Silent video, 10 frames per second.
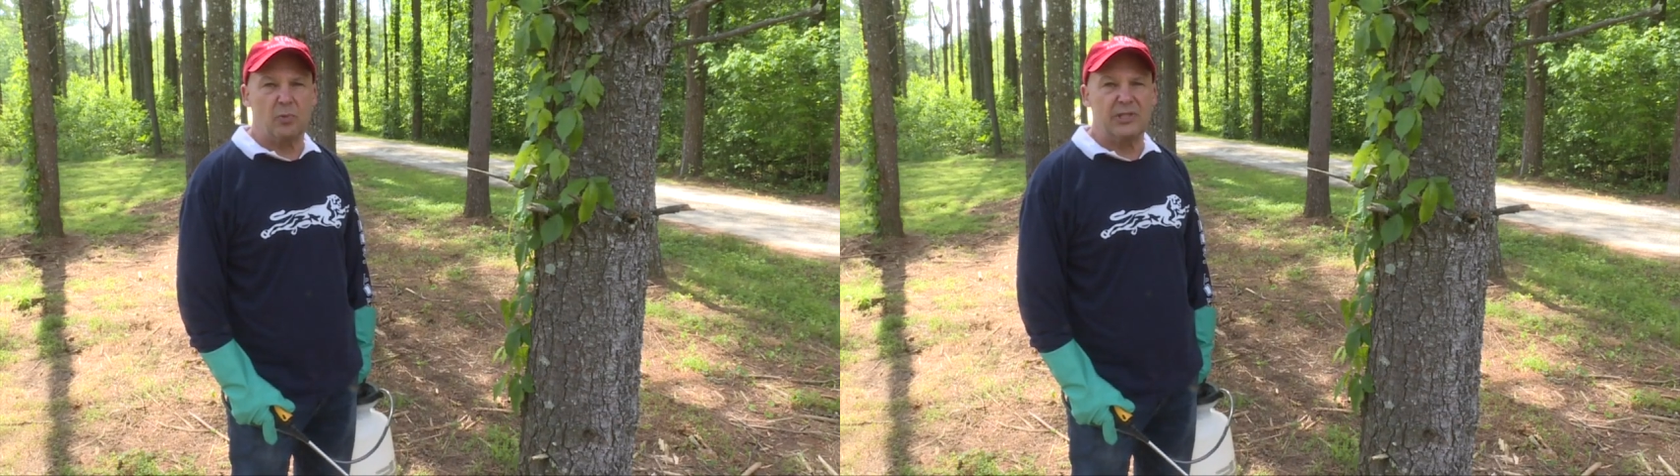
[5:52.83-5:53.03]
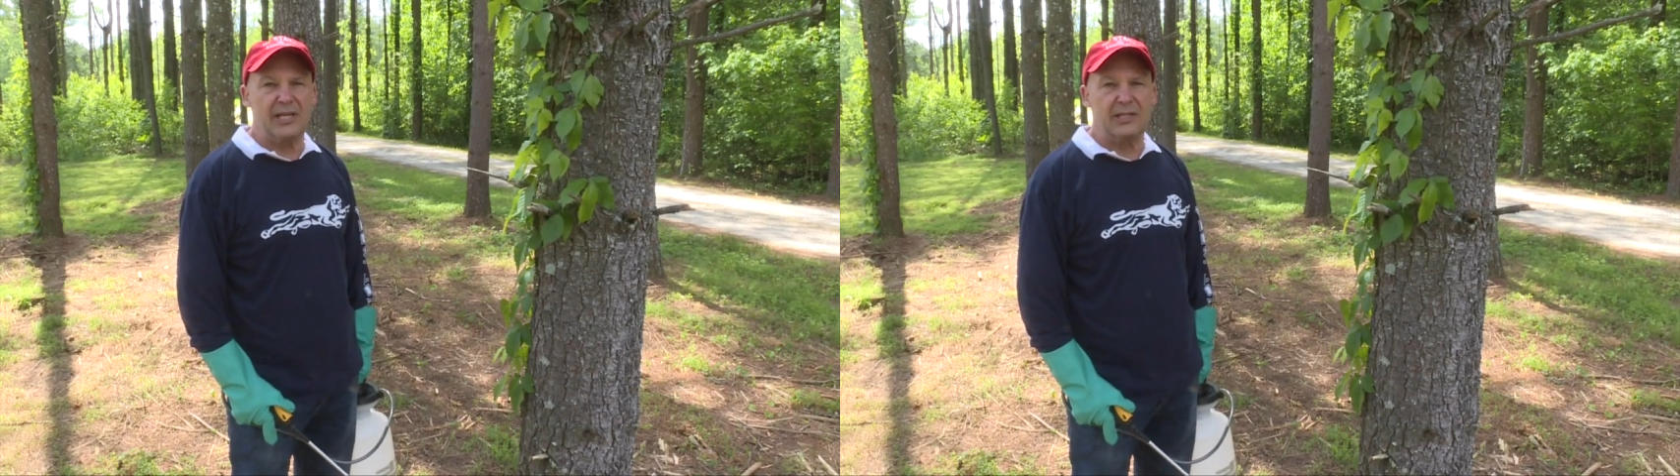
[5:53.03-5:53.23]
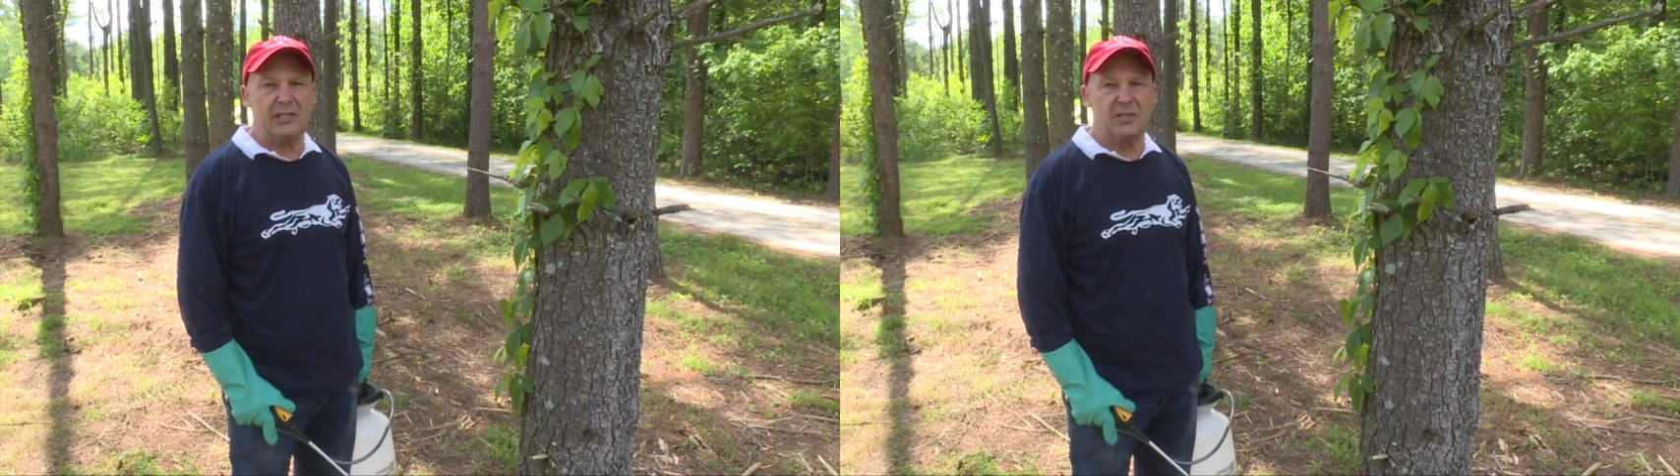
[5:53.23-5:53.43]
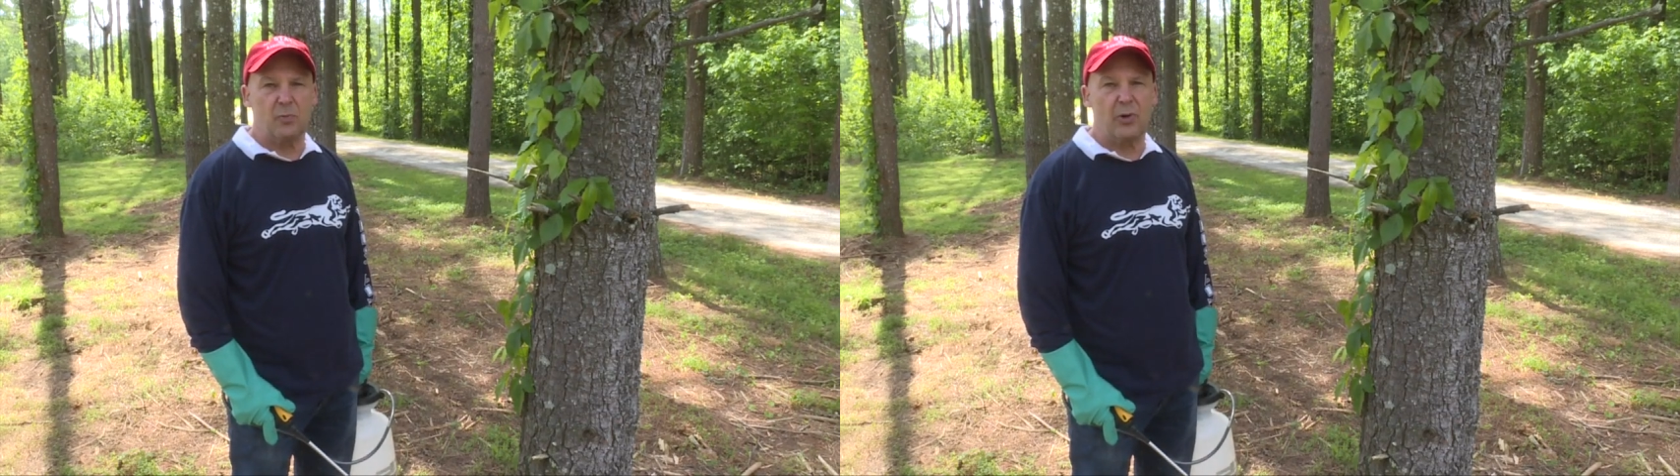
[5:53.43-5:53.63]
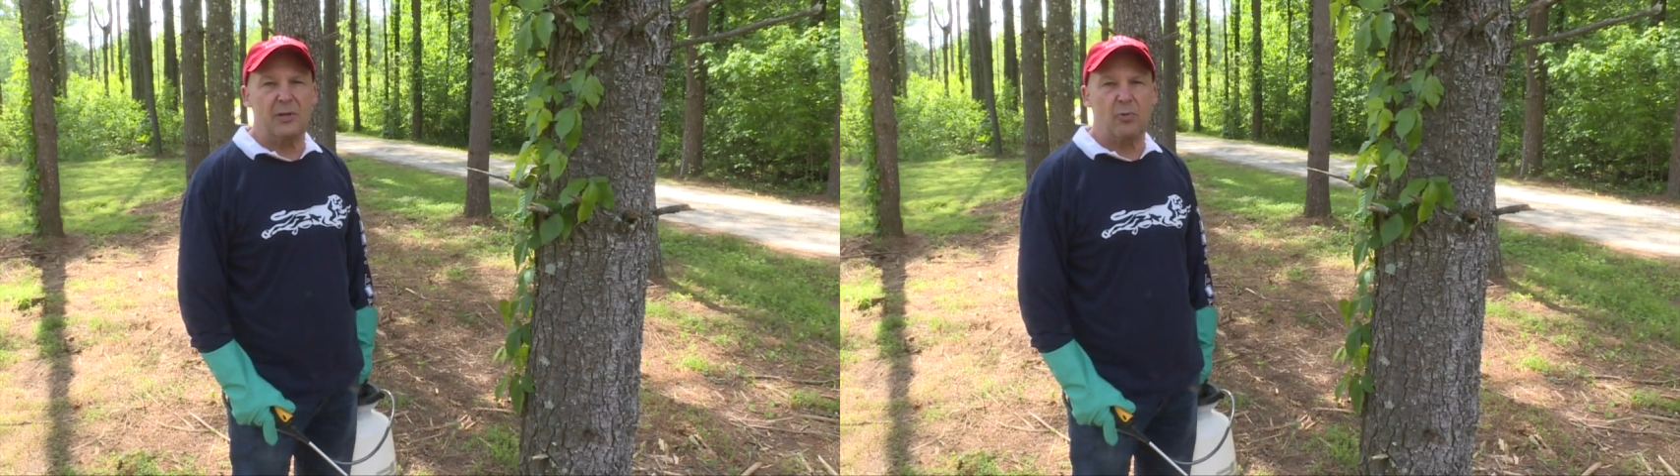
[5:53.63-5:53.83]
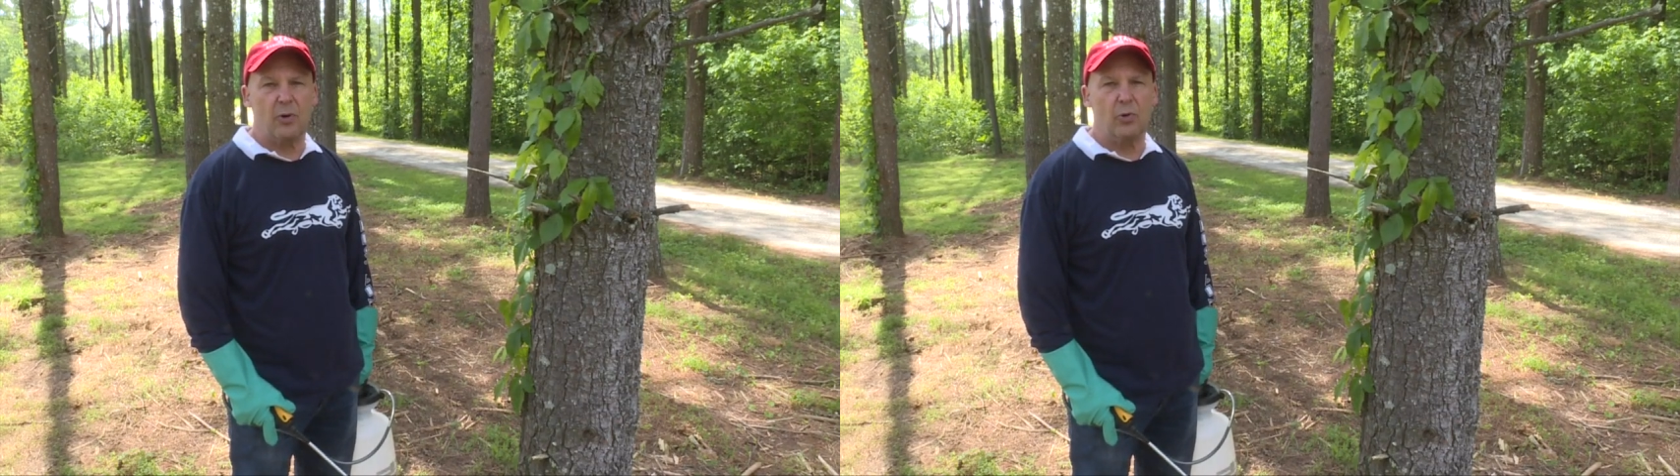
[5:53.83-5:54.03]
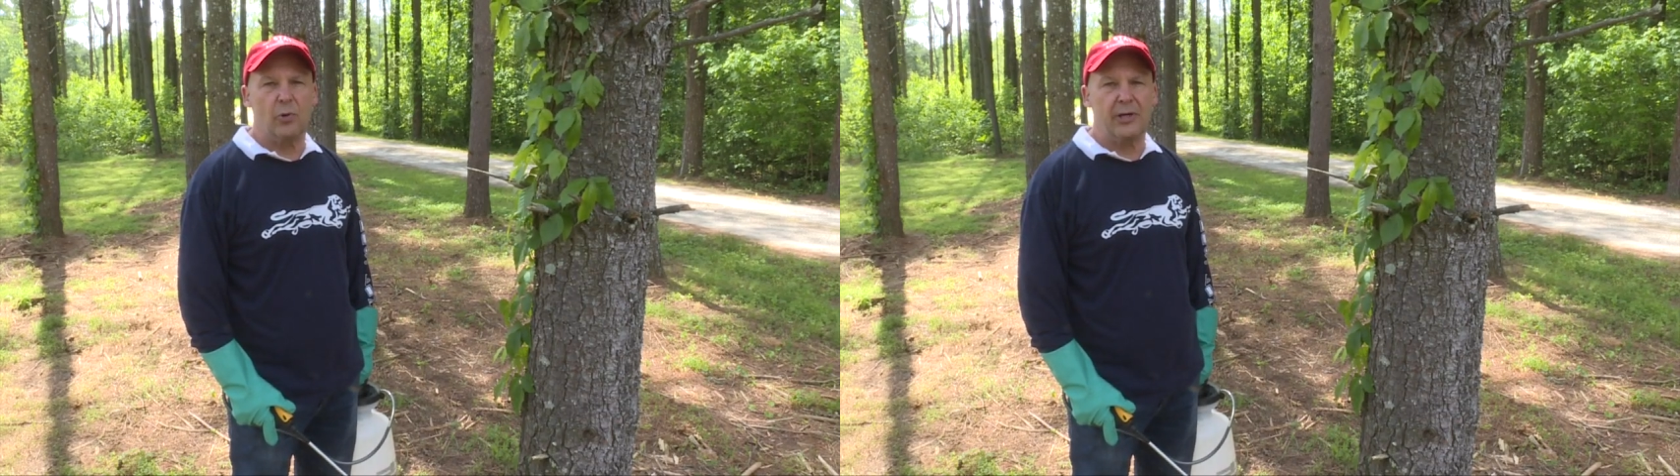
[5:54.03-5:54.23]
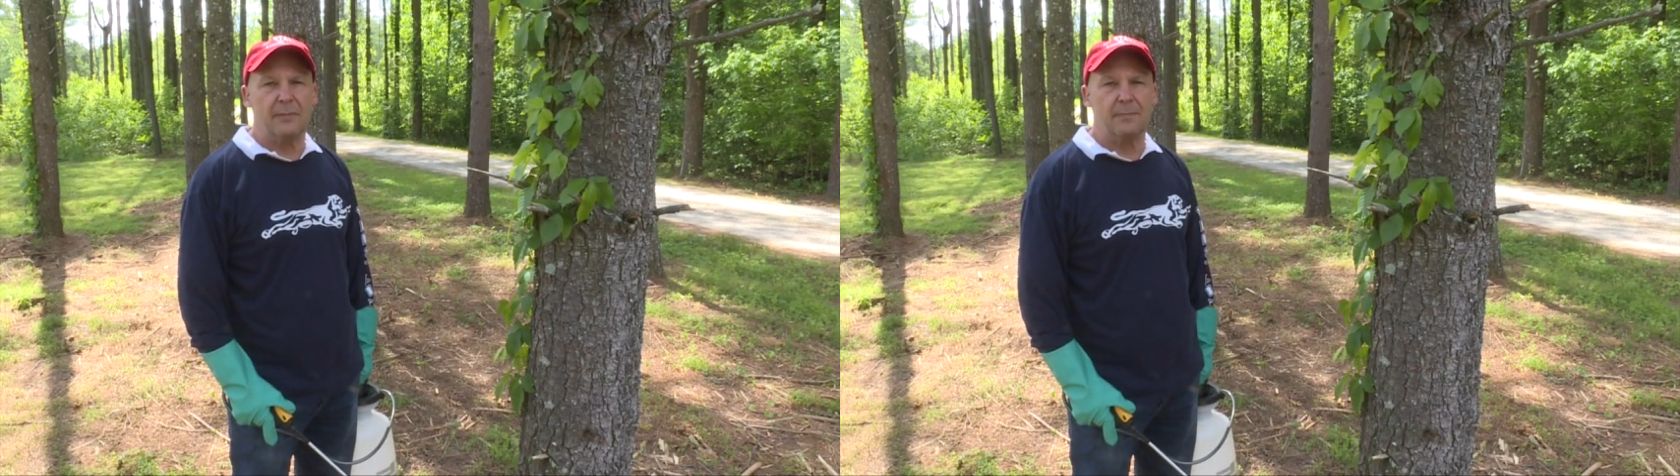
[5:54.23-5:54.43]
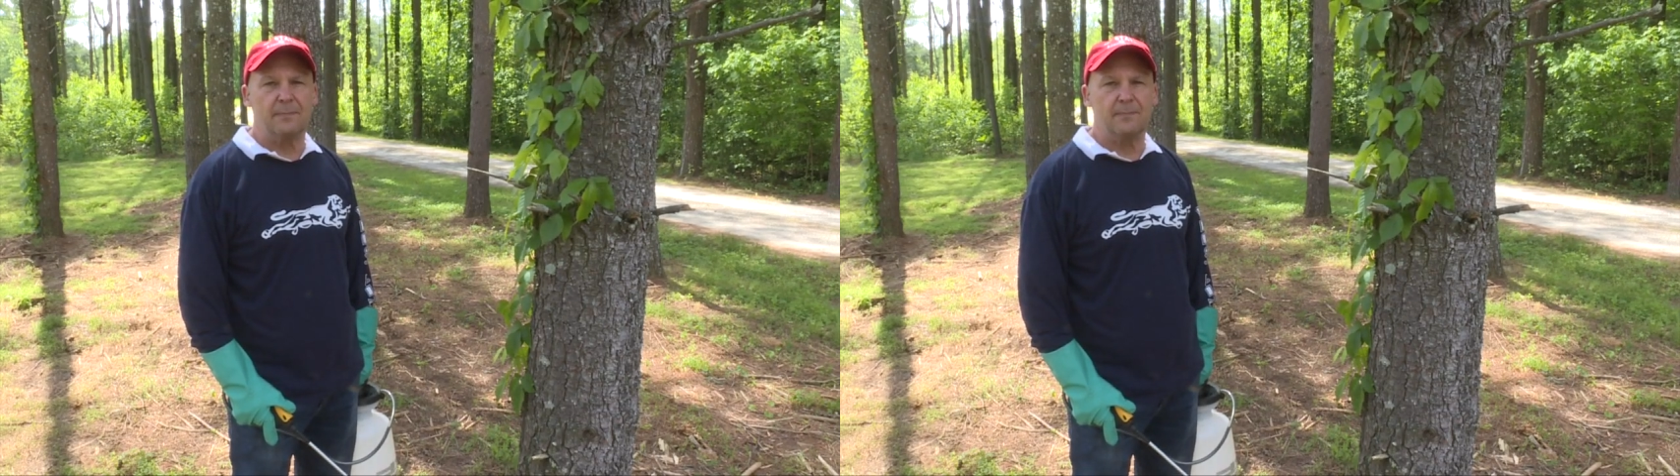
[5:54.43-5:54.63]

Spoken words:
protected spray program.